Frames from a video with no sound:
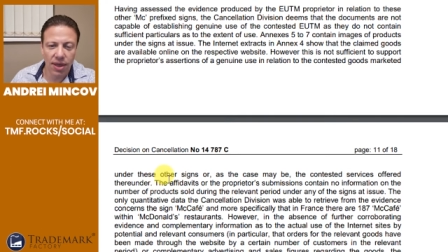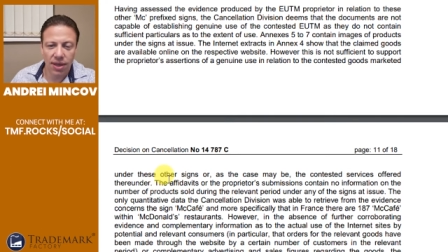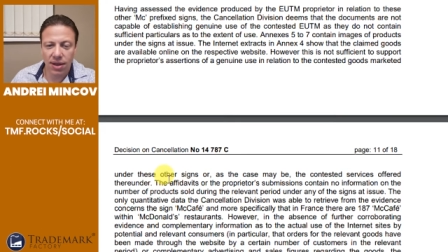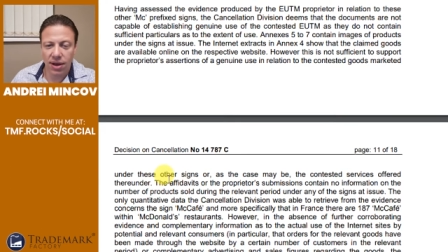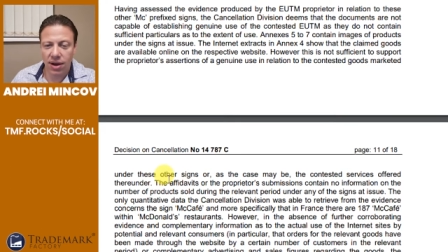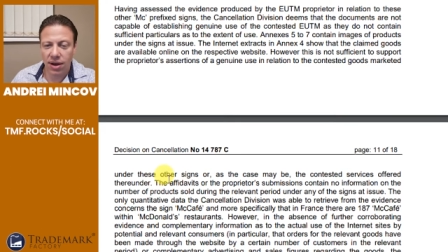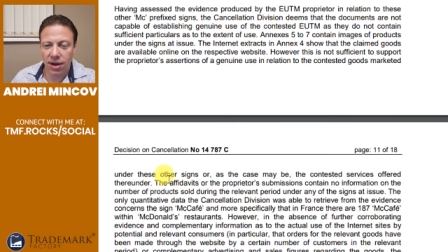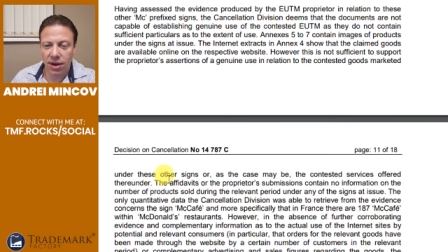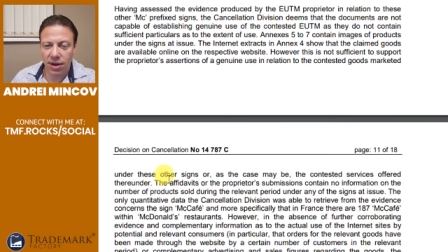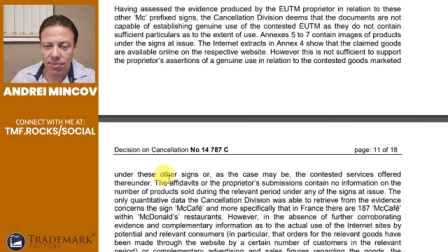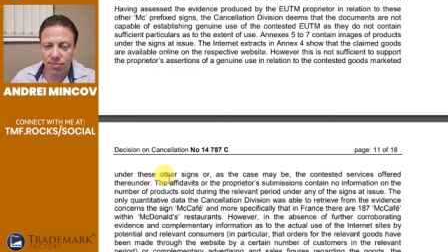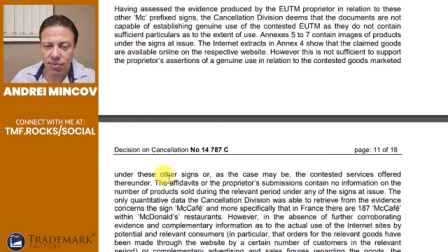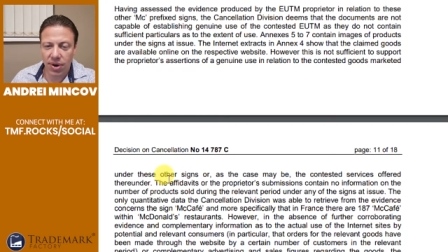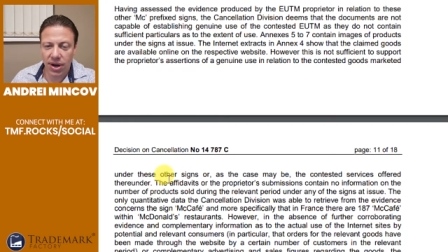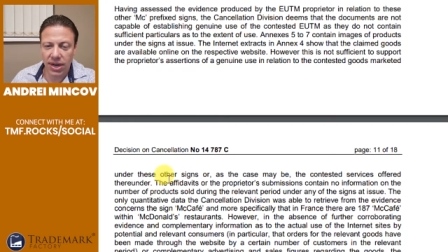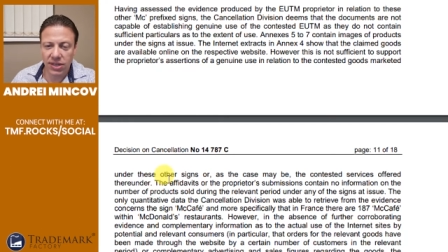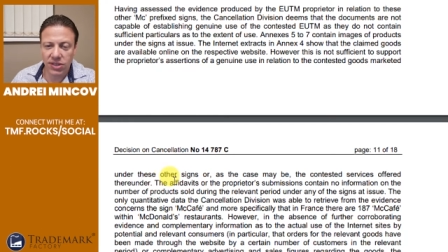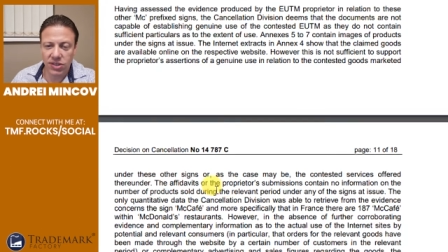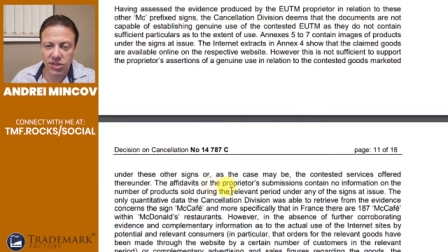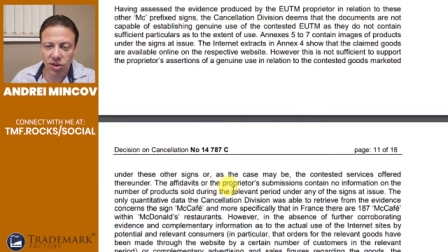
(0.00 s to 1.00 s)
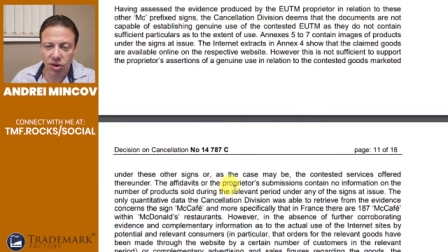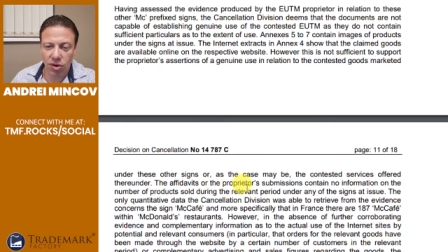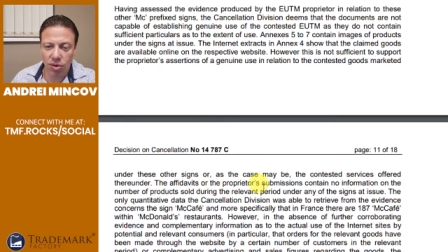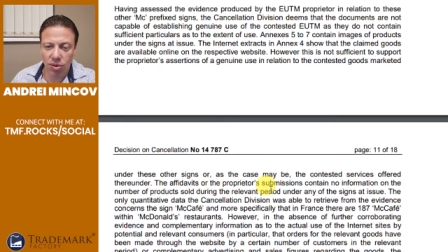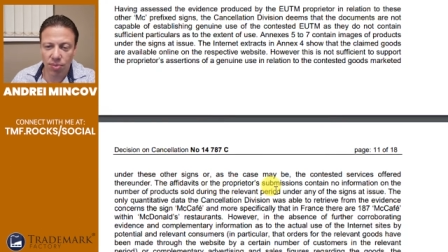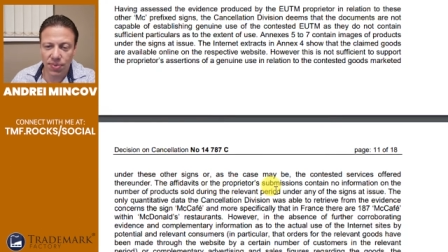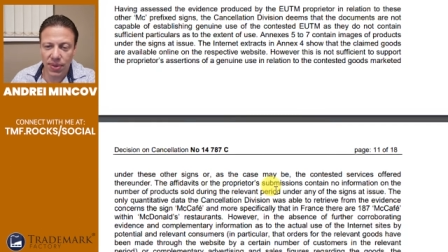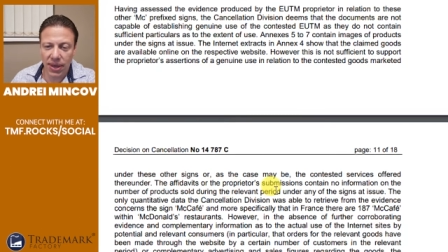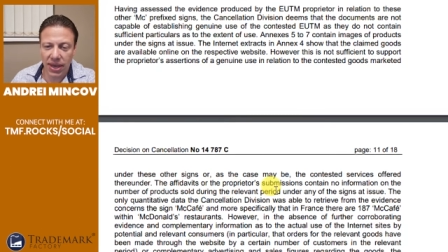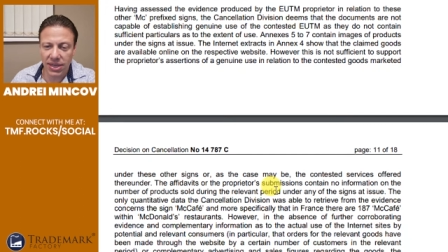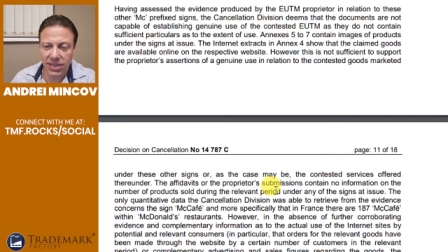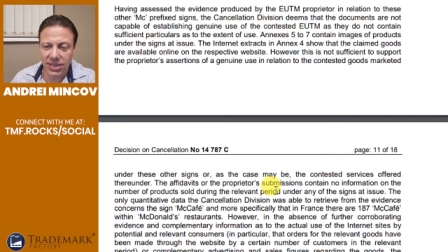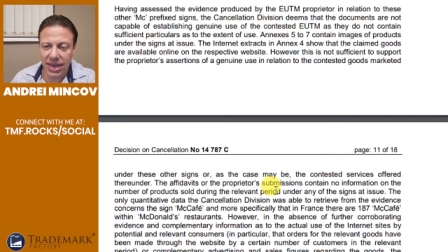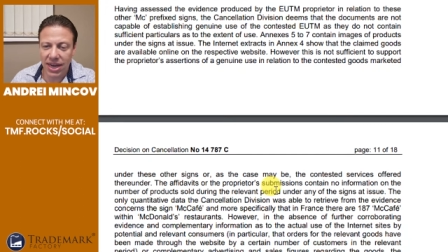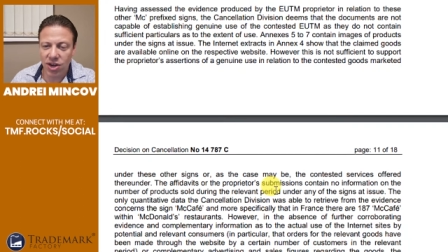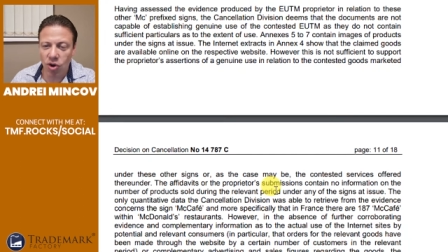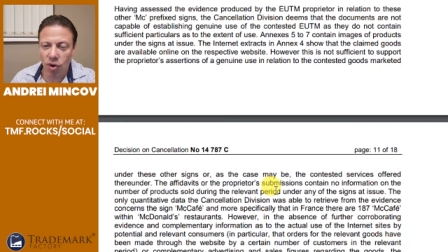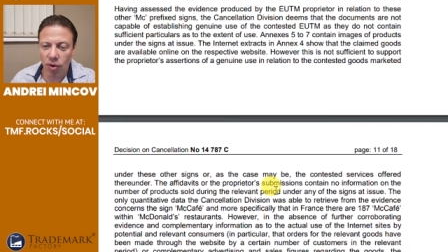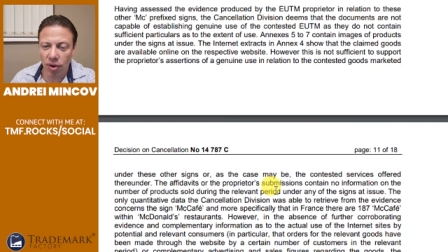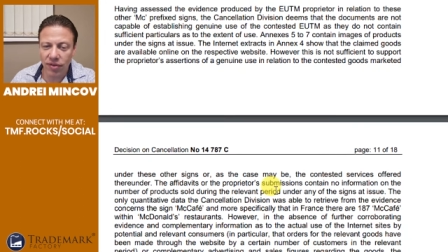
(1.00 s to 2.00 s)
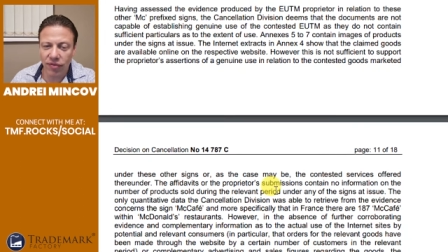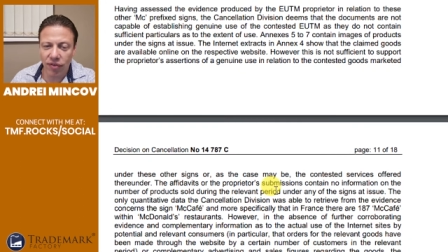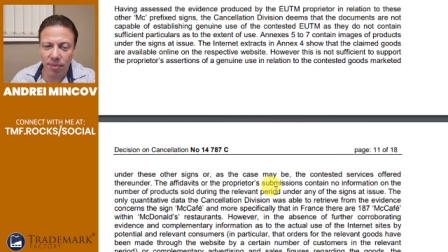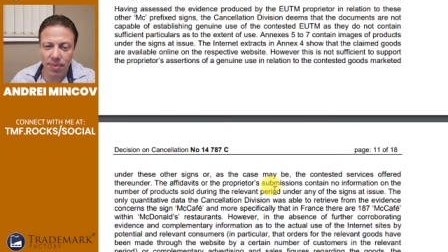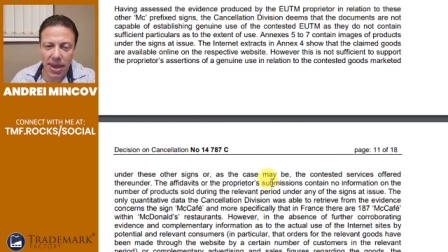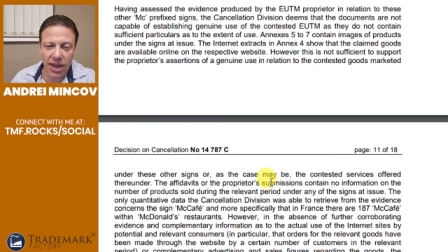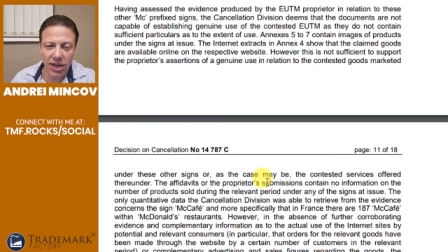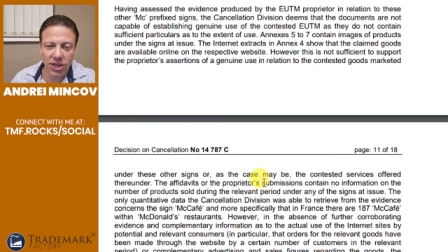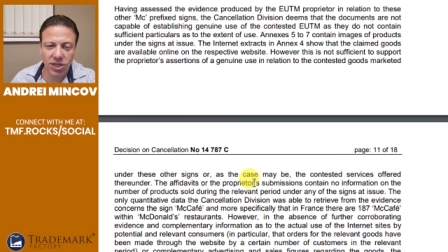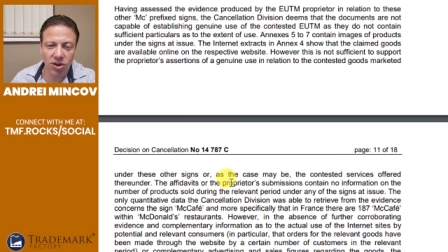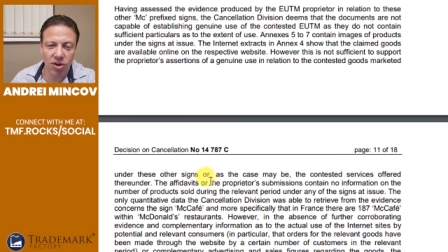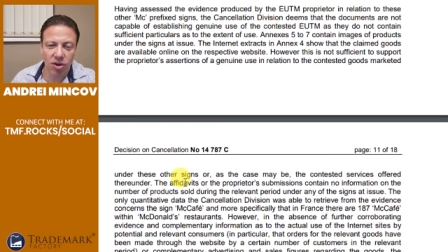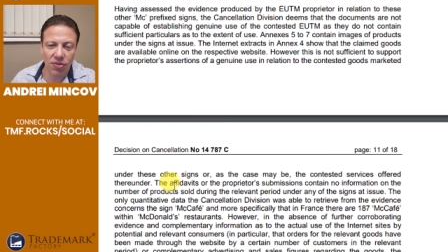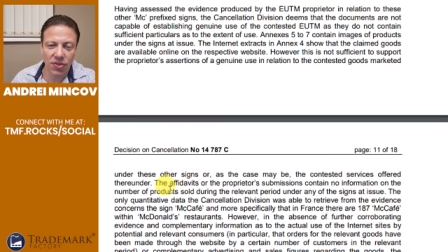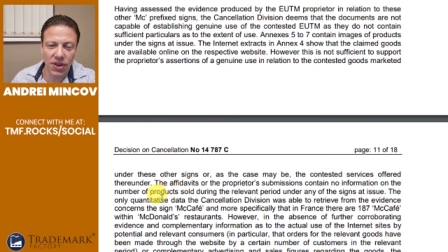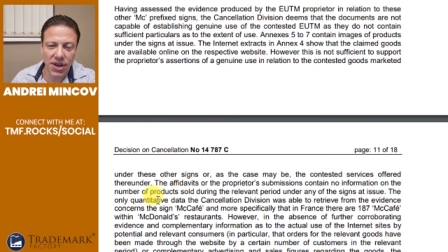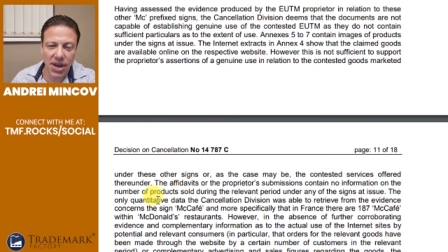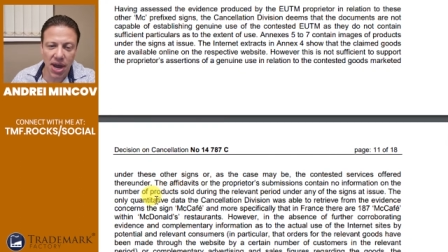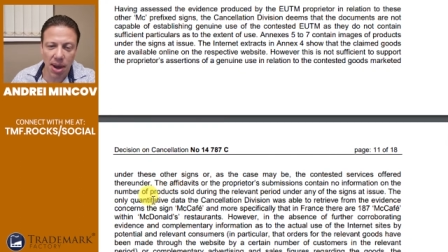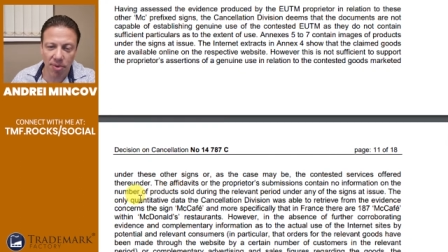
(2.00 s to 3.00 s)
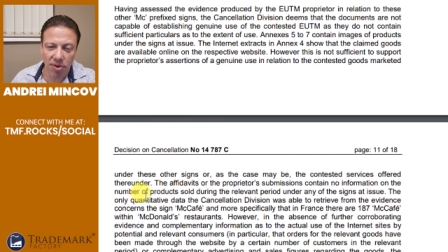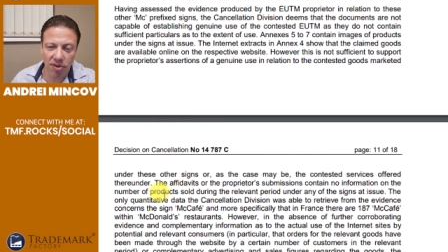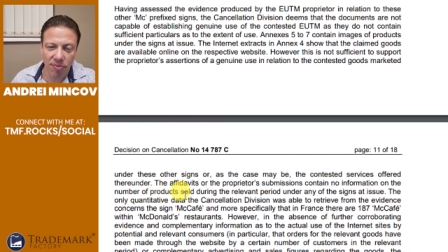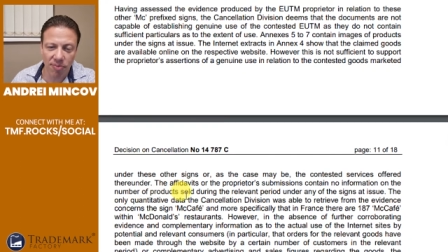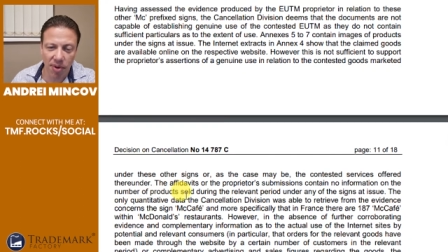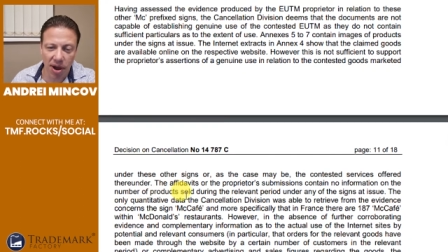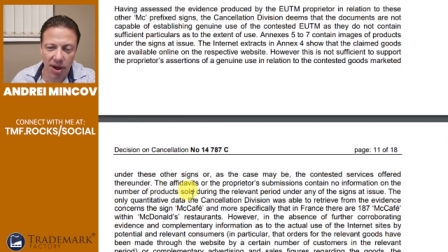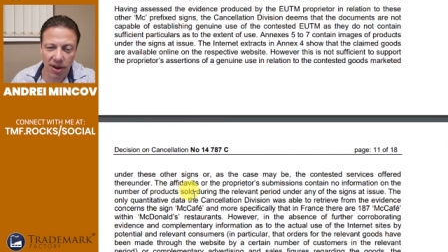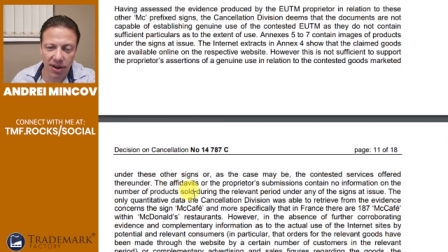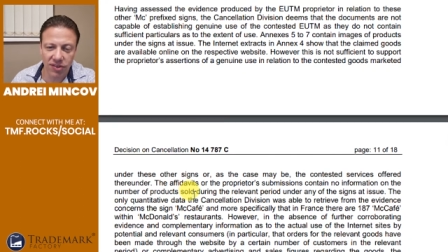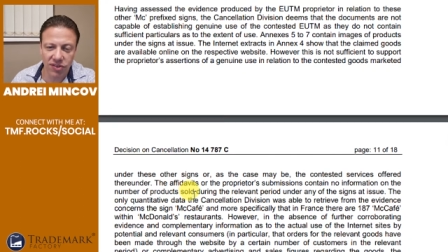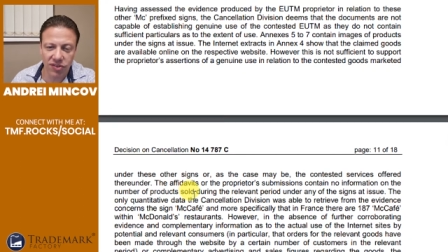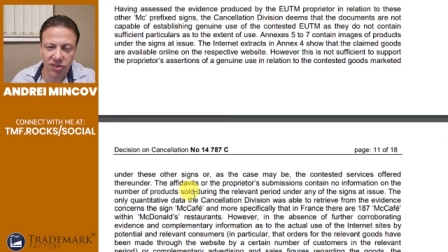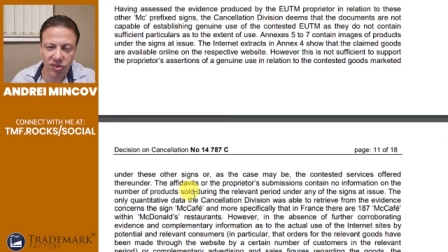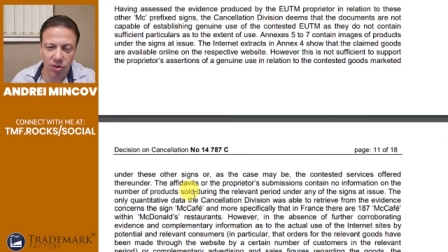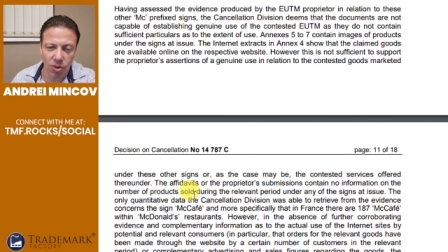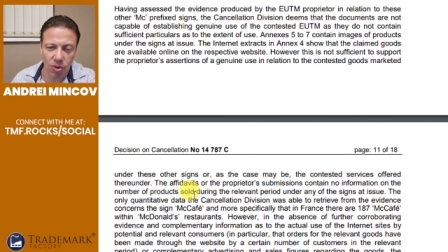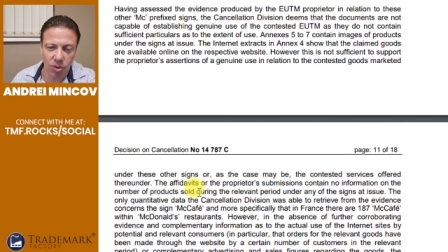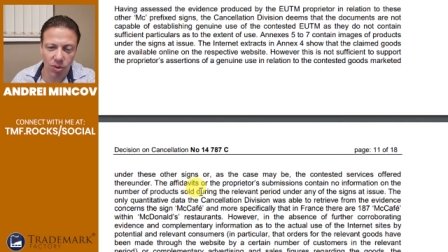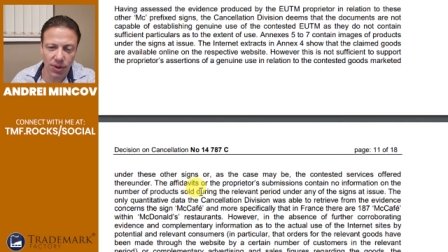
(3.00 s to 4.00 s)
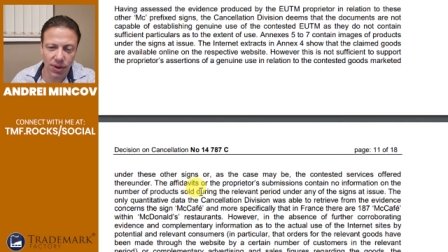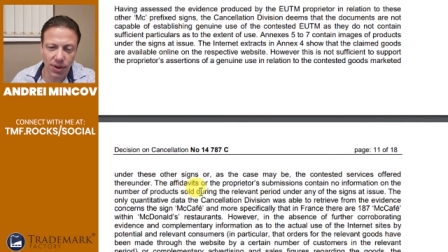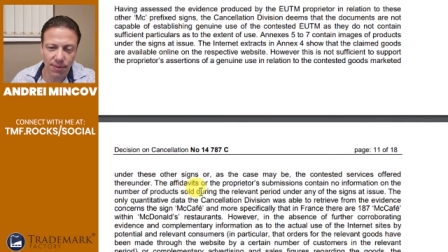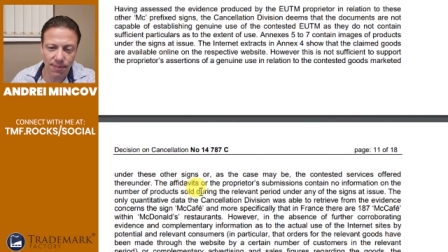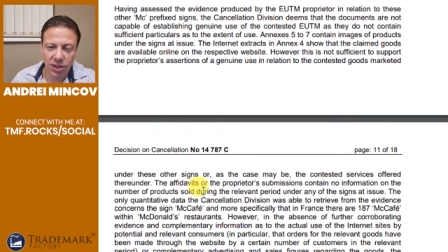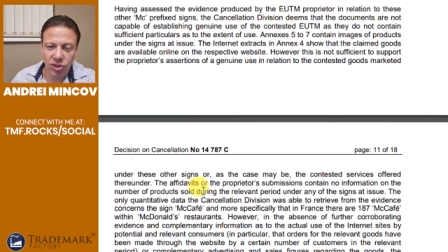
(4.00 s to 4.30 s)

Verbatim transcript: Uh, right? So they contain no information on the number of products sold